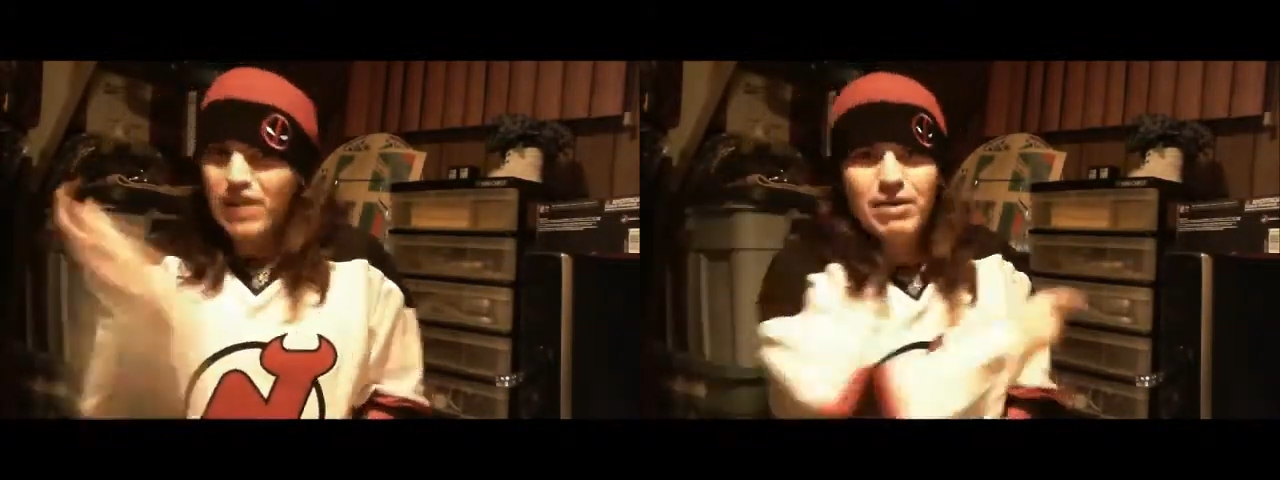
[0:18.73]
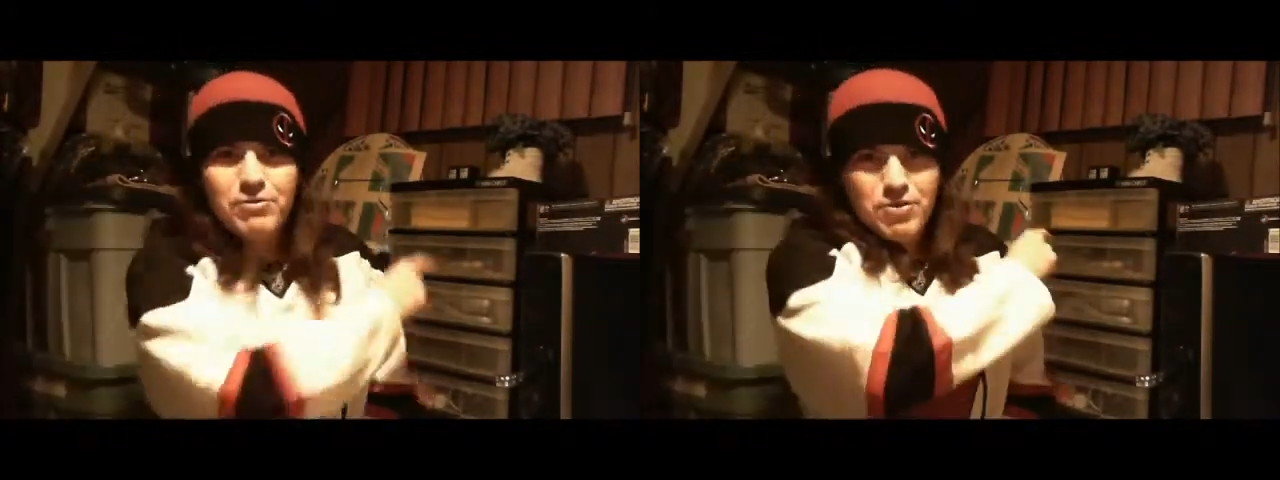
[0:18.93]

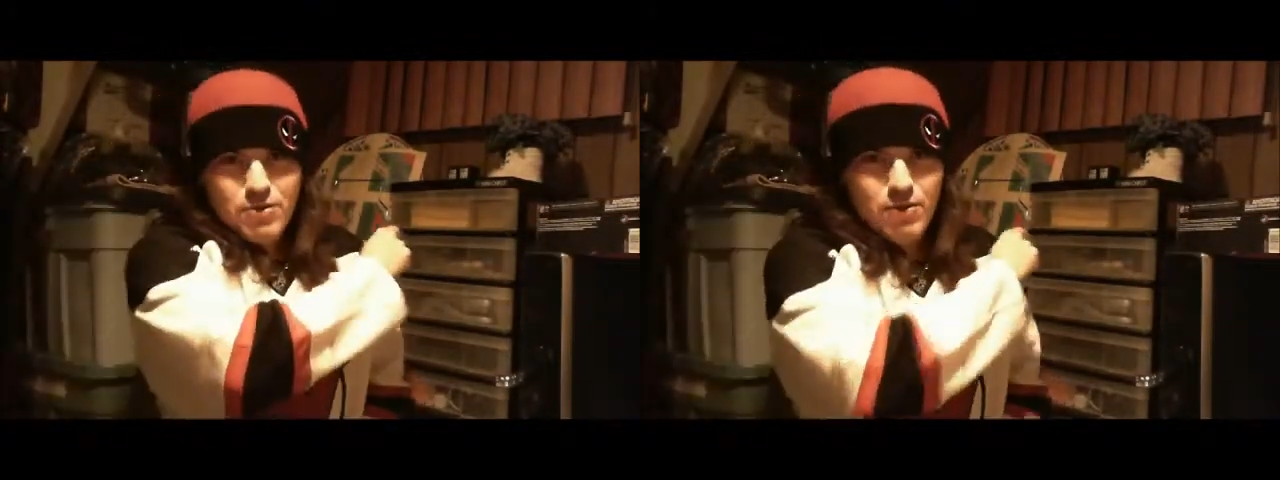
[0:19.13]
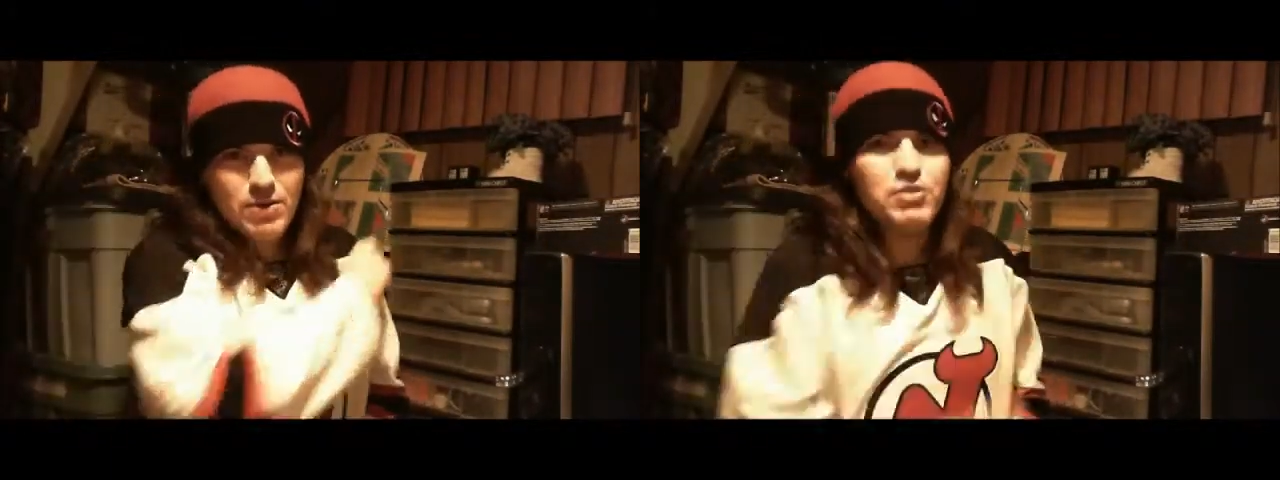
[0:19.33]
How's it
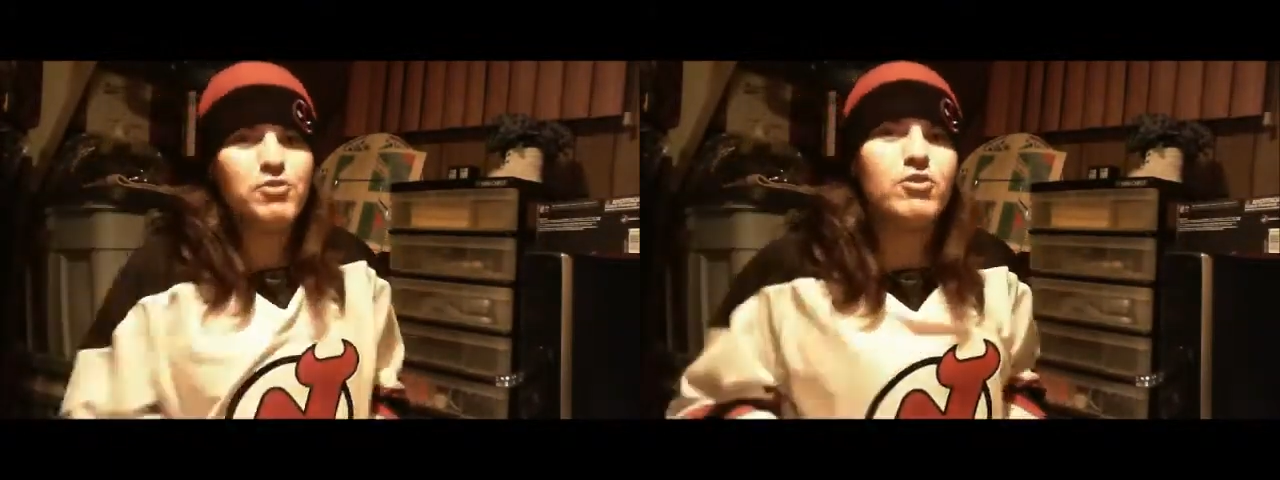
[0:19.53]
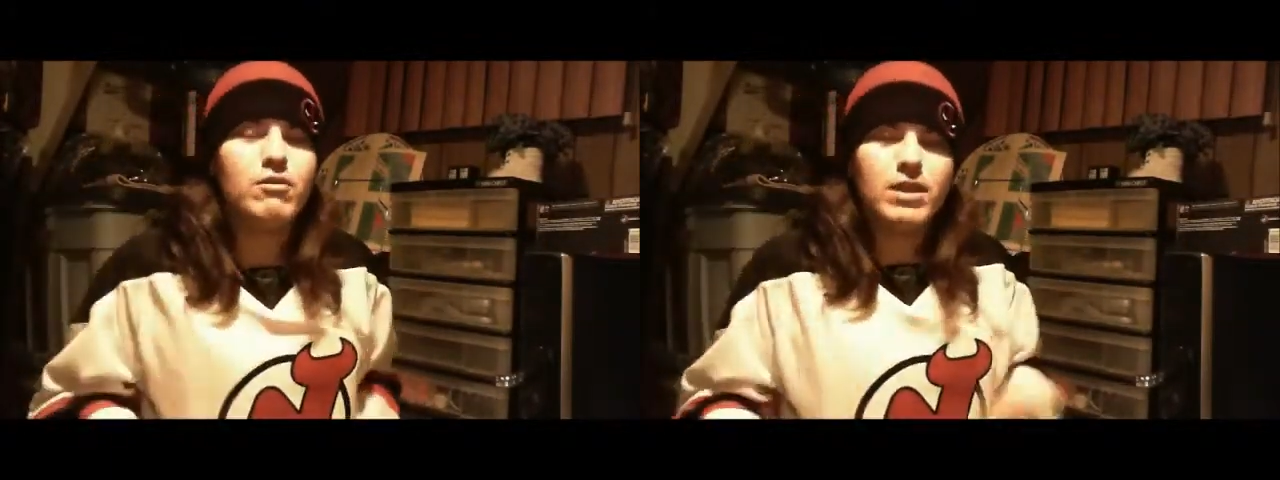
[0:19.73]
going, ladies
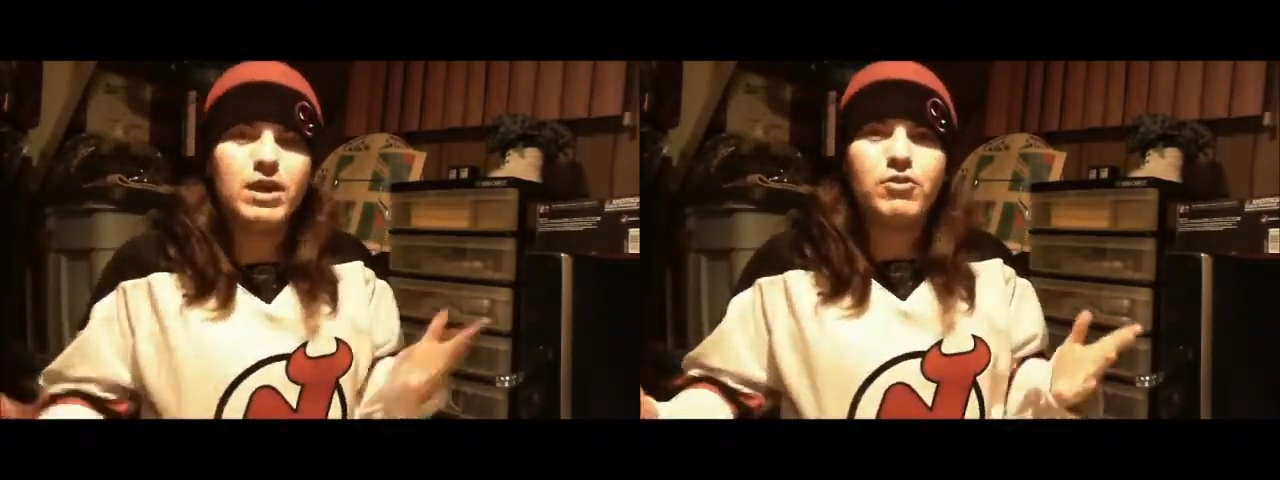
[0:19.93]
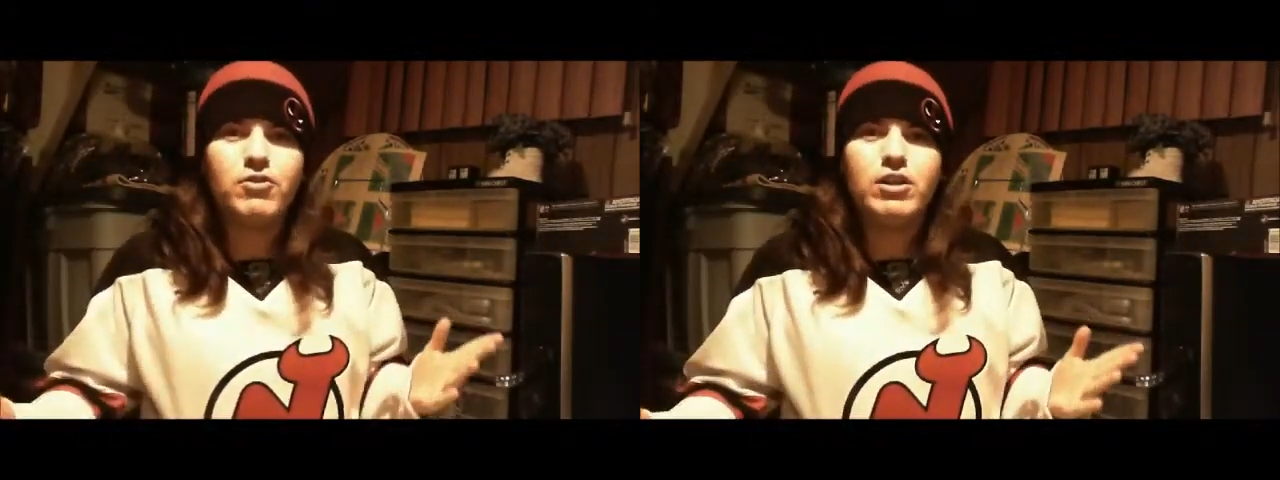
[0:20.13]
and gentlemen?
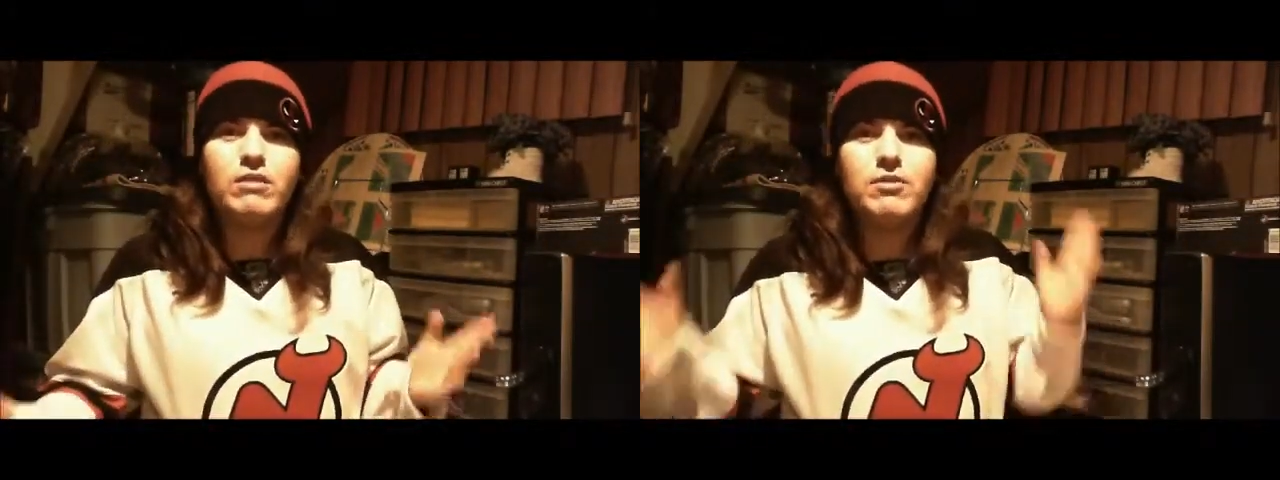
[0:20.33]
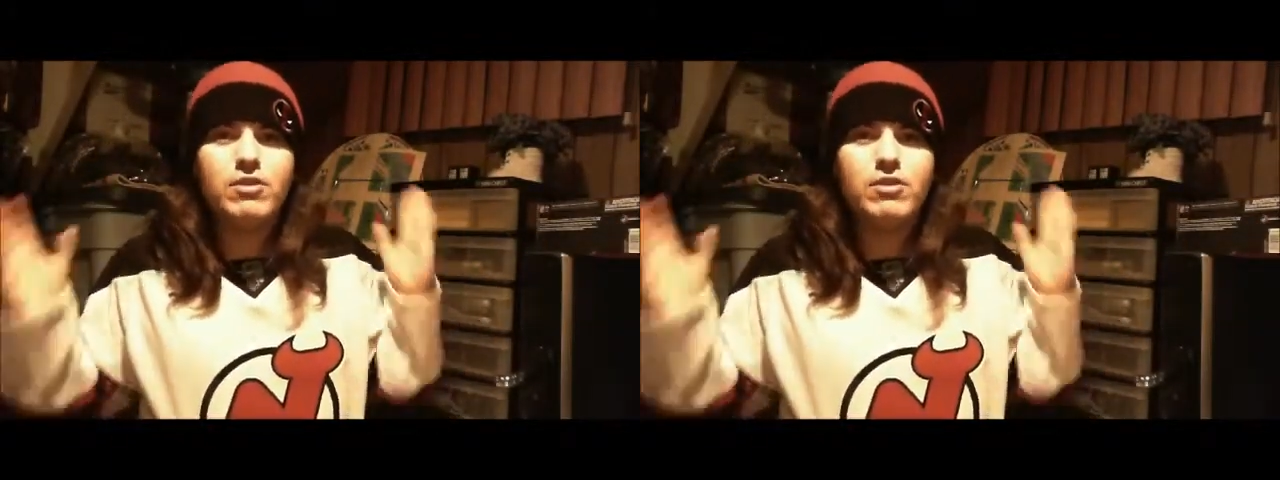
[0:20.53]
Ladies and gentlemen,